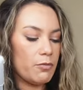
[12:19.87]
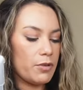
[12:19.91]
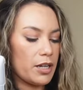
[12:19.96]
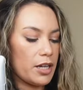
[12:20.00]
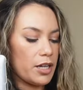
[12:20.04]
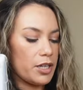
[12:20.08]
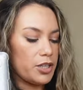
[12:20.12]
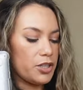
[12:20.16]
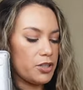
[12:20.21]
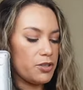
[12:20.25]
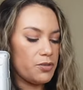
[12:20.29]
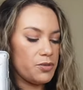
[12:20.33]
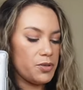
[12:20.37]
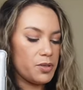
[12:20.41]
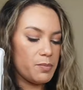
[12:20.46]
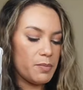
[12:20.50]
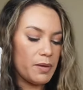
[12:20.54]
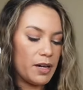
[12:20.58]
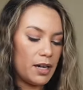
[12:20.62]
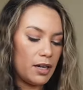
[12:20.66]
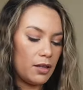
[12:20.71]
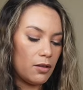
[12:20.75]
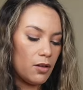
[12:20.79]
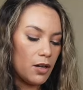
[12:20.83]
when I use
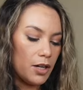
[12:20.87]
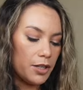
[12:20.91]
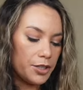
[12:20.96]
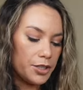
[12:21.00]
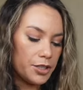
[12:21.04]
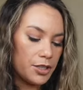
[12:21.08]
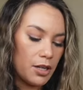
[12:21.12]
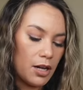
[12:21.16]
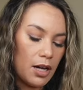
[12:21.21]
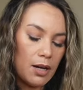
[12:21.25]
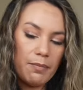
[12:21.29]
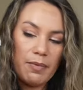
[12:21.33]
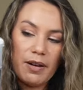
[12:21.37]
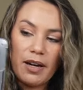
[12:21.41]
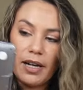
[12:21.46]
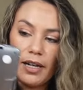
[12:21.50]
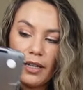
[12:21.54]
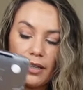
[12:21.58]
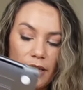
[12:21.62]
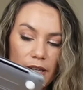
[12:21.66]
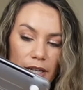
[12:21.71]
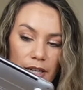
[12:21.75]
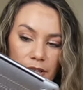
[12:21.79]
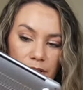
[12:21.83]
my Longchamp,
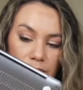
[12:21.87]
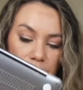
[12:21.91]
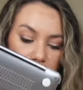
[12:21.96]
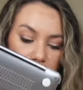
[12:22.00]
I like